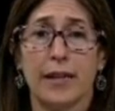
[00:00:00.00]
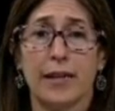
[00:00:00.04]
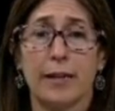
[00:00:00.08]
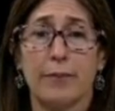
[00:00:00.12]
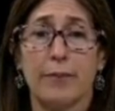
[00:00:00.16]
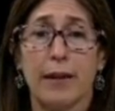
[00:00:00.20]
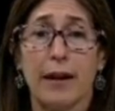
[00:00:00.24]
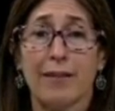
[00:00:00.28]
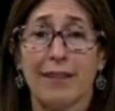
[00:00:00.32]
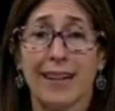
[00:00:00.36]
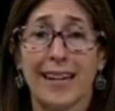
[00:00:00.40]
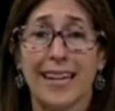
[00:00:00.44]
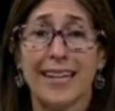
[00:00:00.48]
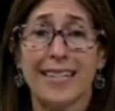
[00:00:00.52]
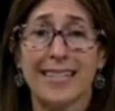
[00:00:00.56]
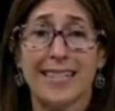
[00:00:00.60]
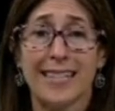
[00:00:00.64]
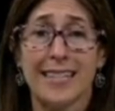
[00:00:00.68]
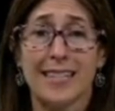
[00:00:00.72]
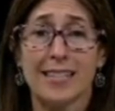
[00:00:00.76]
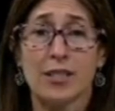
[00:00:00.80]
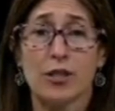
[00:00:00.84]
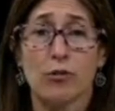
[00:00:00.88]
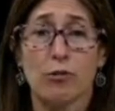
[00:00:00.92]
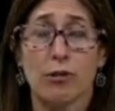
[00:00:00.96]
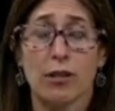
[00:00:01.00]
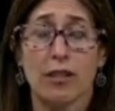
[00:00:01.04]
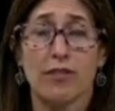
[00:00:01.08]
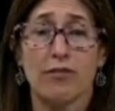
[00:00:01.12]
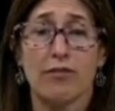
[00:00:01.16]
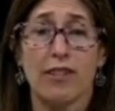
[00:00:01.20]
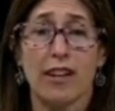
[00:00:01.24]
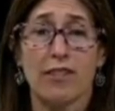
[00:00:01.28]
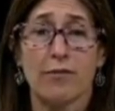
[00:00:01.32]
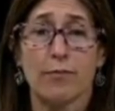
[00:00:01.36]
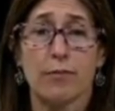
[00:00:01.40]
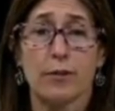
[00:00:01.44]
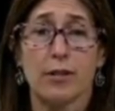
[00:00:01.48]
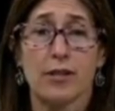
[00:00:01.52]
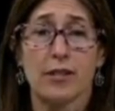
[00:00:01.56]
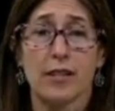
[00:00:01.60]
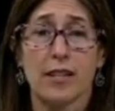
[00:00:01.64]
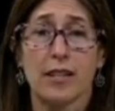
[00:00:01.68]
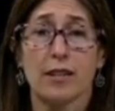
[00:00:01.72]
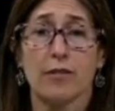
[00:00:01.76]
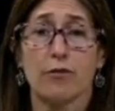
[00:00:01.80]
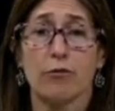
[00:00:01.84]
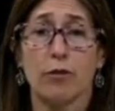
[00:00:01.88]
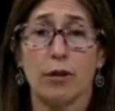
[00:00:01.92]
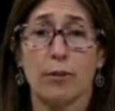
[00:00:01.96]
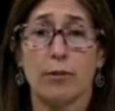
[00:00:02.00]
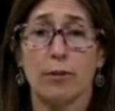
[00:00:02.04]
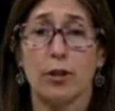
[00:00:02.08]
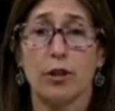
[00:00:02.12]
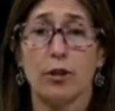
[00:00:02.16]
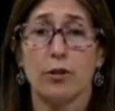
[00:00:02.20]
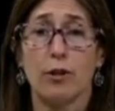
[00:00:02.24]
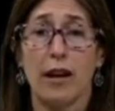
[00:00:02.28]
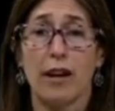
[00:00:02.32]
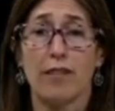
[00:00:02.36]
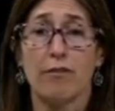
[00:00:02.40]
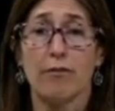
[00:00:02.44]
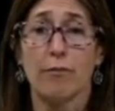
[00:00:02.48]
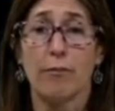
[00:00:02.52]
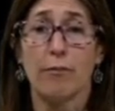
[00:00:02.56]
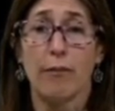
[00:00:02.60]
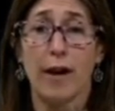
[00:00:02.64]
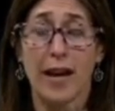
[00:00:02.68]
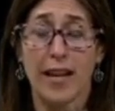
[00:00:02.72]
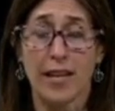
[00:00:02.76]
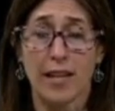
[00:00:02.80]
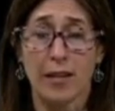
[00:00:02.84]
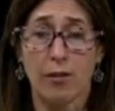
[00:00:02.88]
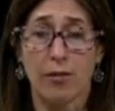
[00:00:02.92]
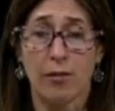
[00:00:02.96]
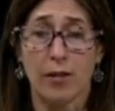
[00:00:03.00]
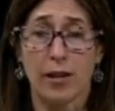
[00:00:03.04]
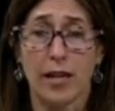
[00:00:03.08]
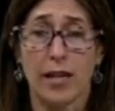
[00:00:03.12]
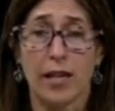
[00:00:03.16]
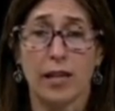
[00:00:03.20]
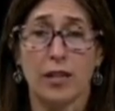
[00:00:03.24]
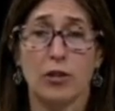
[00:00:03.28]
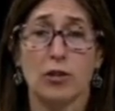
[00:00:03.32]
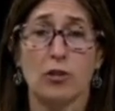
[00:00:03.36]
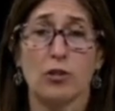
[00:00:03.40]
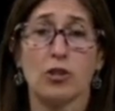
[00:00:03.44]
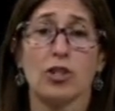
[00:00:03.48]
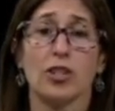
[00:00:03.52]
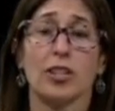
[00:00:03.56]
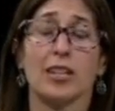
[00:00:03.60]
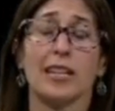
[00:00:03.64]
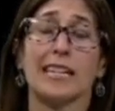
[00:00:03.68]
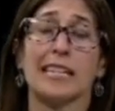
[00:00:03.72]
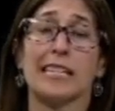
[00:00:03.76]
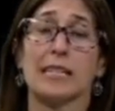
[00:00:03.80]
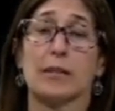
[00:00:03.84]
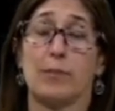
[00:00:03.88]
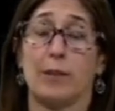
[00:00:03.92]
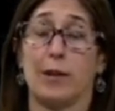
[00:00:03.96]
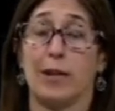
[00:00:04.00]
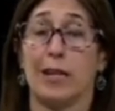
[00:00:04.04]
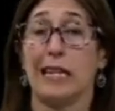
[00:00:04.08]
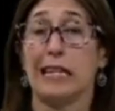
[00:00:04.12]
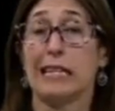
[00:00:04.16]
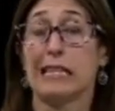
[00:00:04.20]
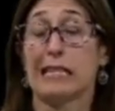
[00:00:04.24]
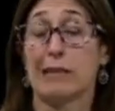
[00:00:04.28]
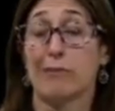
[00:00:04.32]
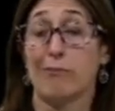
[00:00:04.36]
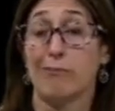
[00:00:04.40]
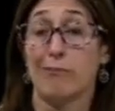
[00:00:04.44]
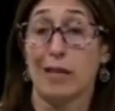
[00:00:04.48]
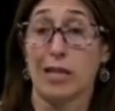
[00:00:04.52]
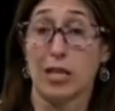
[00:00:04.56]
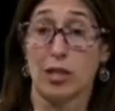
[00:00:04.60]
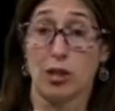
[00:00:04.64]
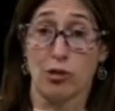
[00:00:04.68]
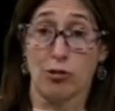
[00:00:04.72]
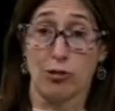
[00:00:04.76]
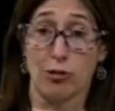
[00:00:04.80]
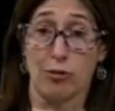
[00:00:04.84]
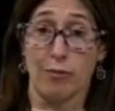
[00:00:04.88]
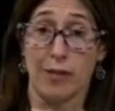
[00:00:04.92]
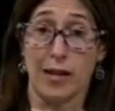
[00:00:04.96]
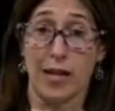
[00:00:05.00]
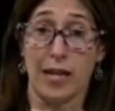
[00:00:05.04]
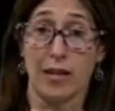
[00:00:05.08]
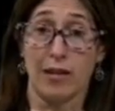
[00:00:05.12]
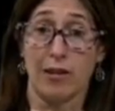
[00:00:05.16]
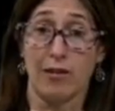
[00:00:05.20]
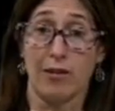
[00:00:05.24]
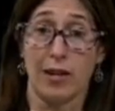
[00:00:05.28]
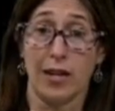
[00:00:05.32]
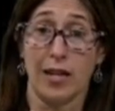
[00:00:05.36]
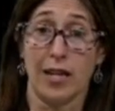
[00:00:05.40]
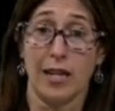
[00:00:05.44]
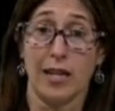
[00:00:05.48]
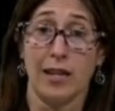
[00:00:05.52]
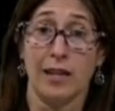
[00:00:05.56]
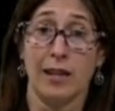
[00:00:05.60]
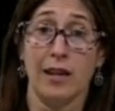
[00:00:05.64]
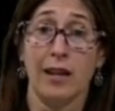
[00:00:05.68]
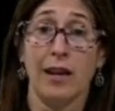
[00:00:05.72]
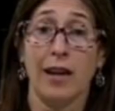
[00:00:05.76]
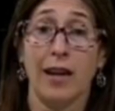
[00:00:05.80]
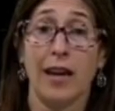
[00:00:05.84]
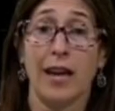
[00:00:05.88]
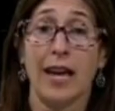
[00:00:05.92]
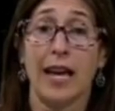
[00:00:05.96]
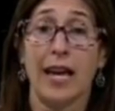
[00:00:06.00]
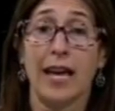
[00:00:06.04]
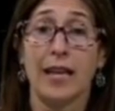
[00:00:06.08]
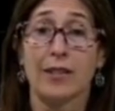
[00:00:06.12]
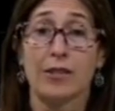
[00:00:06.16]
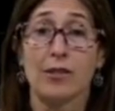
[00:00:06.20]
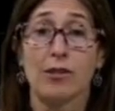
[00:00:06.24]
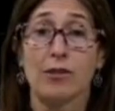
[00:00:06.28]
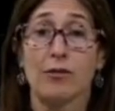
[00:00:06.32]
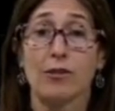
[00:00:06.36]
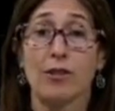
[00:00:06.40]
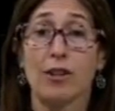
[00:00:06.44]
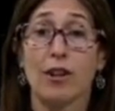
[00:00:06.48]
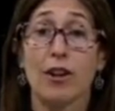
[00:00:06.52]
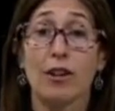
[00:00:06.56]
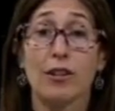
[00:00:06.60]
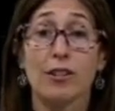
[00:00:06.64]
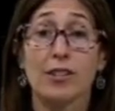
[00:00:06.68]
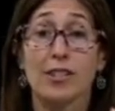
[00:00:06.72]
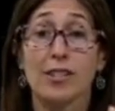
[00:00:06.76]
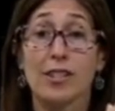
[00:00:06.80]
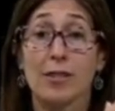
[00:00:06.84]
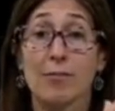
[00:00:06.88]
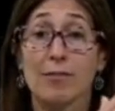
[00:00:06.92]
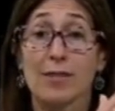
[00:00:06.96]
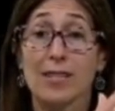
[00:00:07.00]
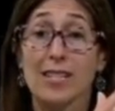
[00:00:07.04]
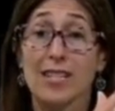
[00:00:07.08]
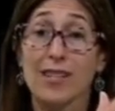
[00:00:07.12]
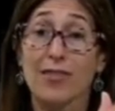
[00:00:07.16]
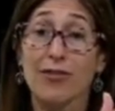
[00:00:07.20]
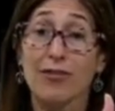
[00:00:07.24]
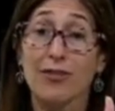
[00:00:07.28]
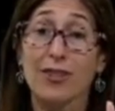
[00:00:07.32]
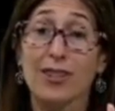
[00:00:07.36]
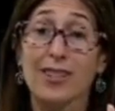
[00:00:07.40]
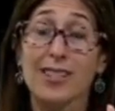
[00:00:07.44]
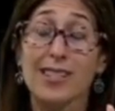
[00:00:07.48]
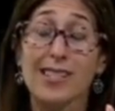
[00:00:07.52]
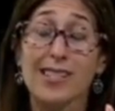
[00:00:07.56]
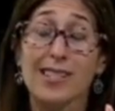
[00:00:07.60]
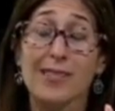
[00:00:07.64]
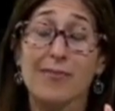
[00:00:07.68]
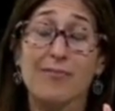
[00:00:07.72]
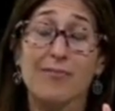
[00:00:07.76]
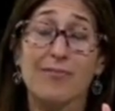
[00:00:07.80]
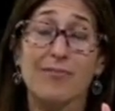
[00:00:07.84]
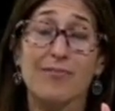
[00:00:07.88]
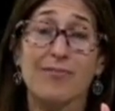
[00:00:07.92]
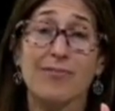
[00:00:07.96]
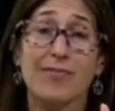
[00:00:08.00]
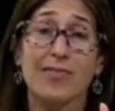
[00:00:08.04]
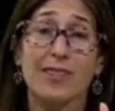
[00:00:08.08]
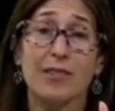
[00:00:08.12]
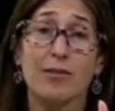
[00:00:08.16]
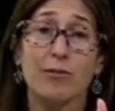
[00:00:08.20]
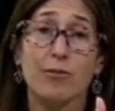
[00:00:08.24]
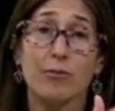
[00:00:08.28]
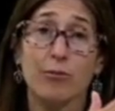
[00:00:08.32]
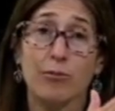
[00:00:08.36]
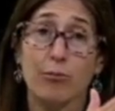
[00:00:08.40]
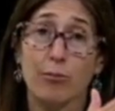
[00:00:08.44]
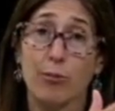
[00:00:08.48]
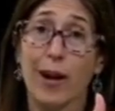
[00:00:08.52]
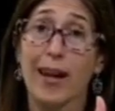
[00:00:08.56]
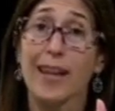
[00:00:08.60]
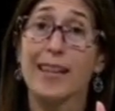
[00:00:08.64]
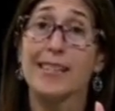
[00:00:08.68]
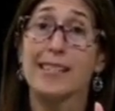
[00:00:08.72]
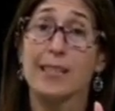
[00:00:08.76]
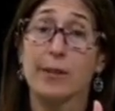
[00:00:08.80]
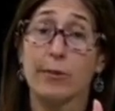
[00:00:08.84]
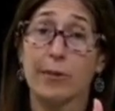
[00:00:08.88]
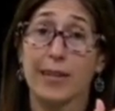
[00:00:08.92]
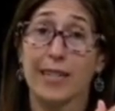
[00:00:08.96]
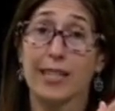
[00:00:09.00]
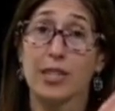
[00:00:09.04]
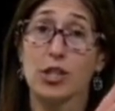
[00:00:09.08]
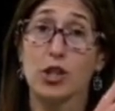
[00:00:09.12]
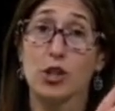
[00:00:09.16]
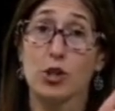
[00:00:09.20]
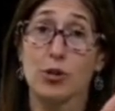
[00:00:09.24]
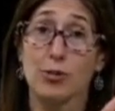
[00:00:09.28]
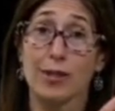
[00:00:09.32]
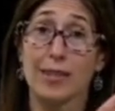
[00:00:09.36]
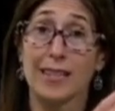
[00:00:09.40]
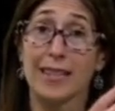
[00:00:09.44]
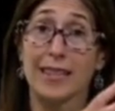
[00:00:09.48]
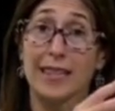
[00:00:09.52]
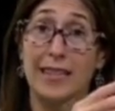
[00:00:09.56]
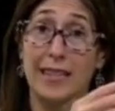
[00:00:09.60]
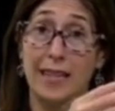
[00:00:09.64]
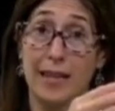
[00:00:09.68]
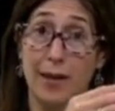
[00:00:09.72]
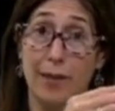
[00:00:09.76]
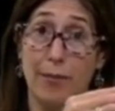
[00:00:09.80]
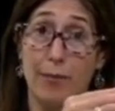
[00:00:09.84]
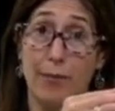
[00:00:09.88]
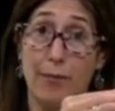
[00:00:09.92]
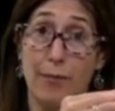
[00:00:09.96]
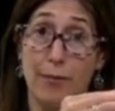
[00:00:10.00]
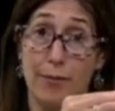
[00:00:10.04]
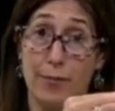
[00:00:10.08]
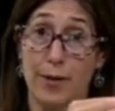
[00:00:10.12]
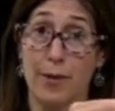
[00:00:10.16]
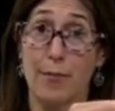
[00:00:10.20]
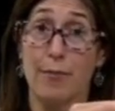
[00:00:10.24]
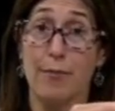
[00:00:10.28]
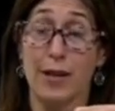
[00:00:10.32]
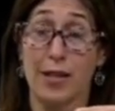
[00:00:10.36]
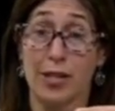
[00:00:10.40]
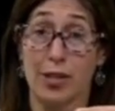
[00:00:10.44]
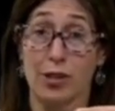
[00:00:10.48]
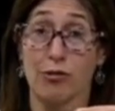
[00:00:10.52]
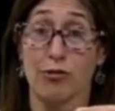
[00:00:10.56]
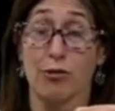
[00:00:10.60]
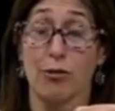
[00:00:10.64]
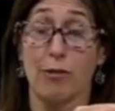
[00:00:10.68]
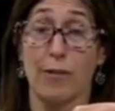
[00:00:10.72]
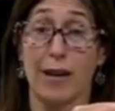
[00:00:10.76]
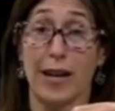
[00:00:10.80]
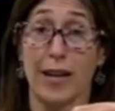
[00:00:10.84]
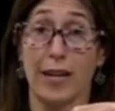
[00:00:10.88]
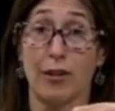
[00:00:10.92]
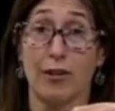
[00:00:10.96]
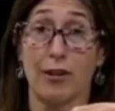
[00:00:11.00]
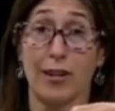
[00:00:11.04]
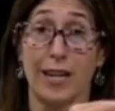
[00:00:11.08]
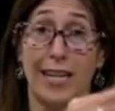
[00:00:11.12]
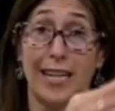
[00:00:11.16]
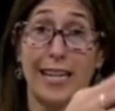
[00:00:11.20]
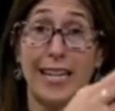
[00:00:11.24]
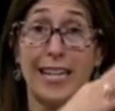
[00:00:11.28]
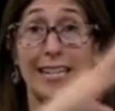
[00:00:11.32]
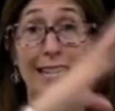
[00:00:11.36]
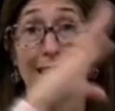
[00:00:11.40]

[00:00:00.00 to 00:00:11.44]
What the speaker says: about 18 to 25% of women who have migraine usually experience menstrual migraine. And so there are some different ways that we can treat the menstrual migraine in